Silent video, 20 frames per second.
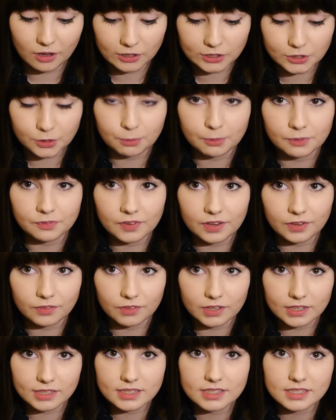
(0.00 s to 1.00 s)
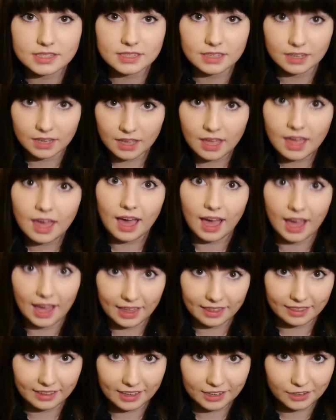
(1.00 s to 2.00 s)
October favourites
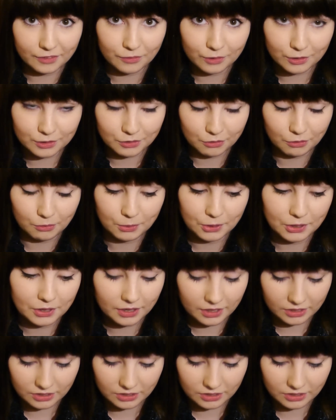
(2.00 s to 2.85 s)
at the end of October.